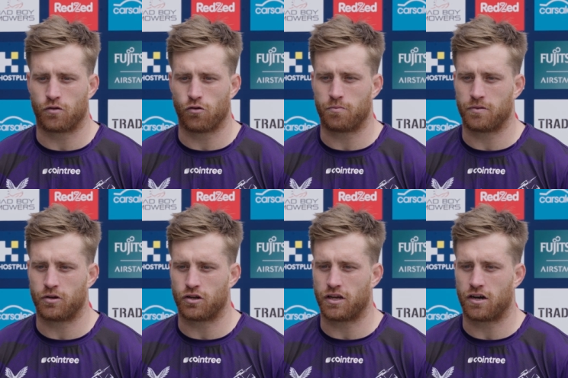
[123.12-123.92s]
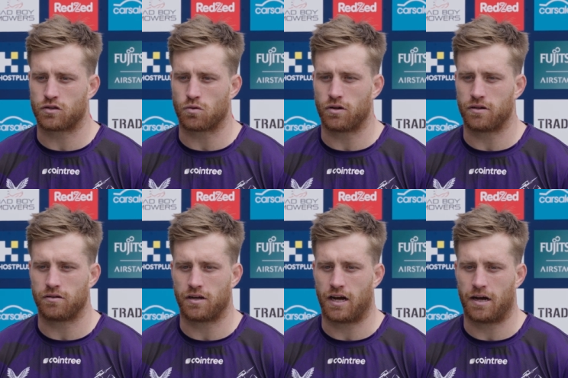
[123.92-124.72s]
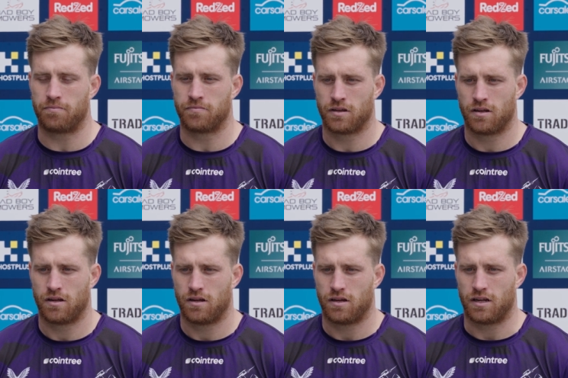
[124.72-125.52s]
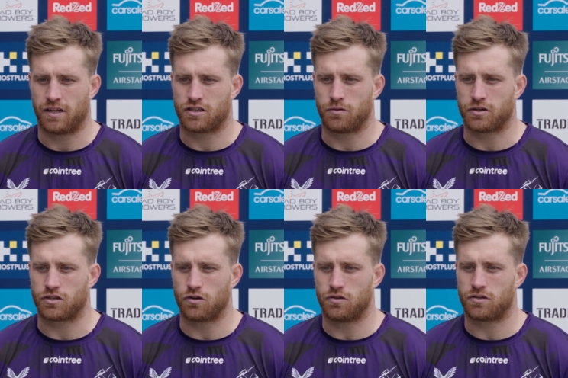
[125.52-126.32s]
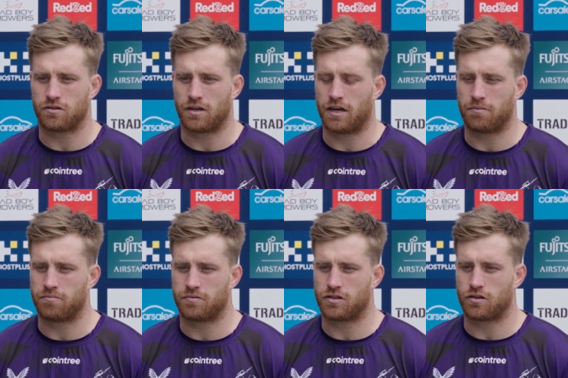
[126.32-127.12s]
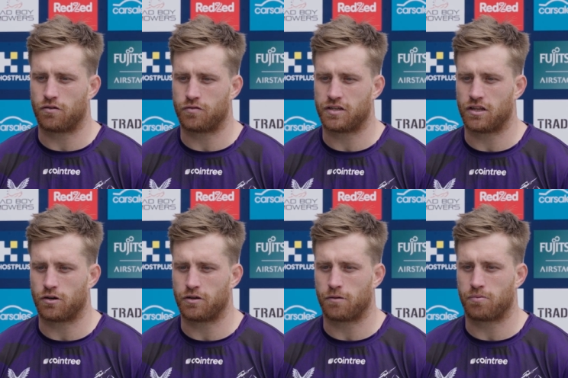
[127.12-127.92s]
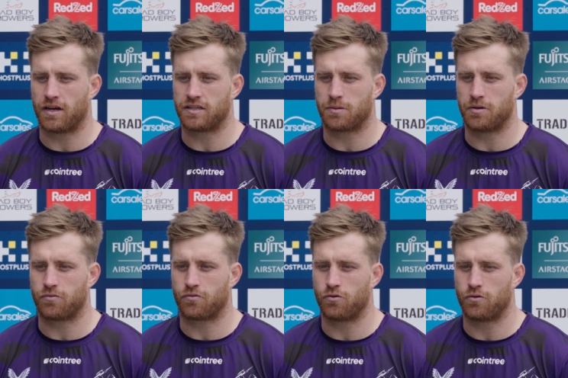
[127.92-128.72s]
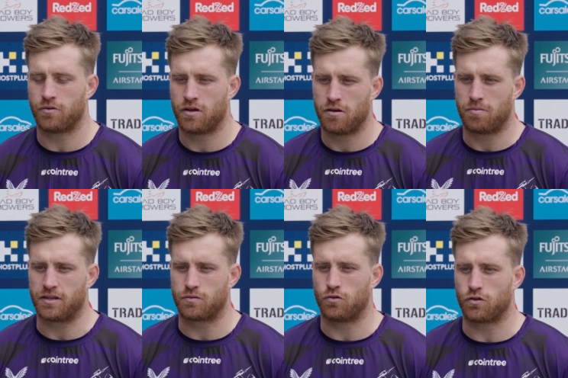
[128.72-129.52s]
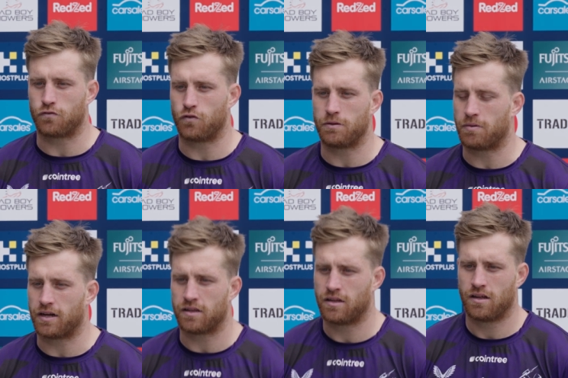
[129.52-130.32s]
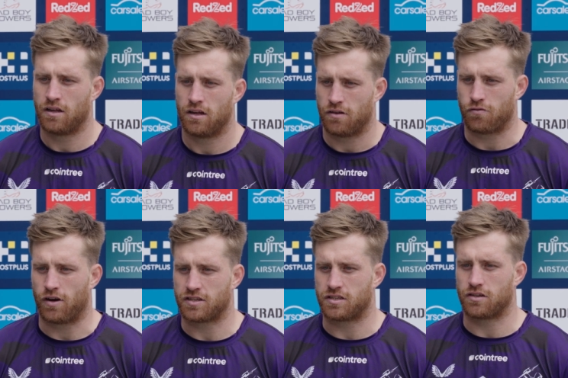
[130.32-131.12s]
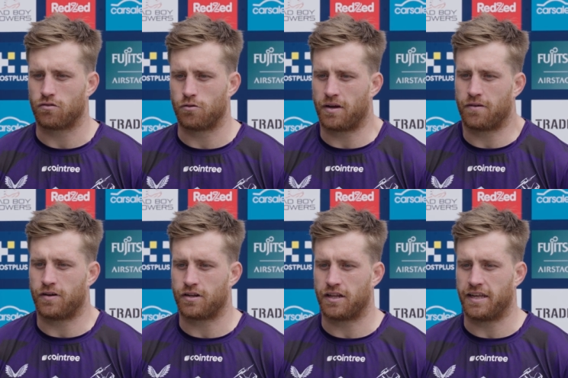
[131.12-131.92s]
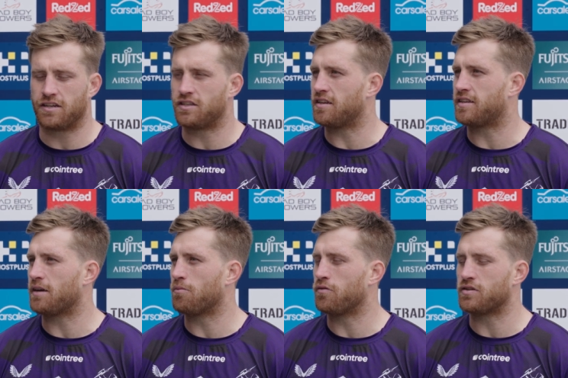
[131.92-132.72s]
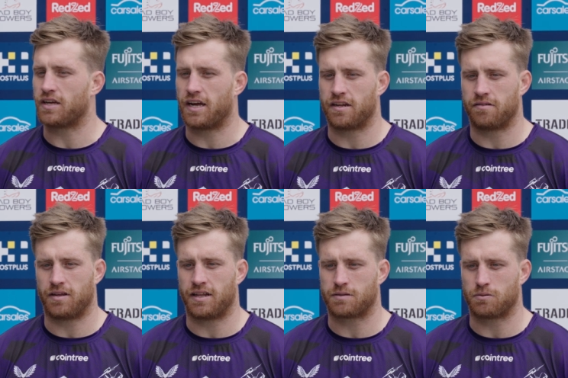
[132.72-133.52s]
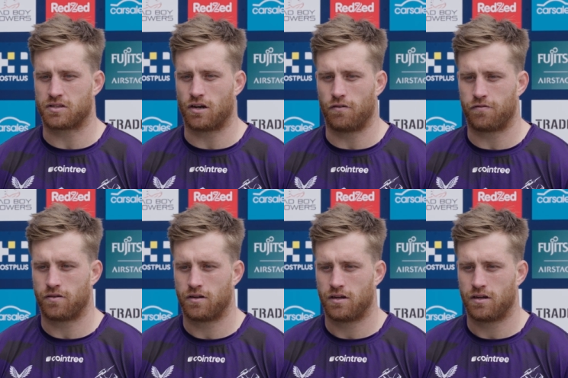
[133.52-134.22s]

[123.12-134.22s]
the group. We've got a young squad, and that's no excuse. There's obviously a lot of young players coming in through and playing some really good footy, but for us as a group, our leaders need to take more of a stand, and that's myself,